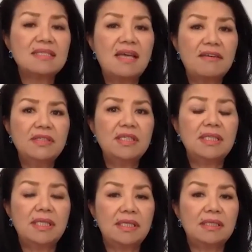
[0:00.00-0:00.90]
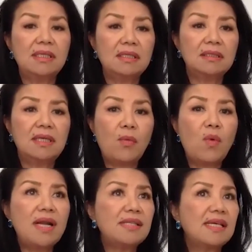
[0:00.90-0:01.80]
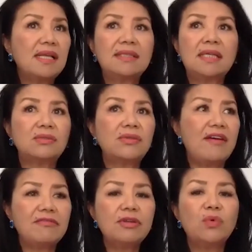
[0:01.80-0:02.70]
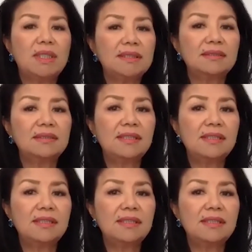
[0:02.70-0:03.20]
definitely. I want to tell that to everyone.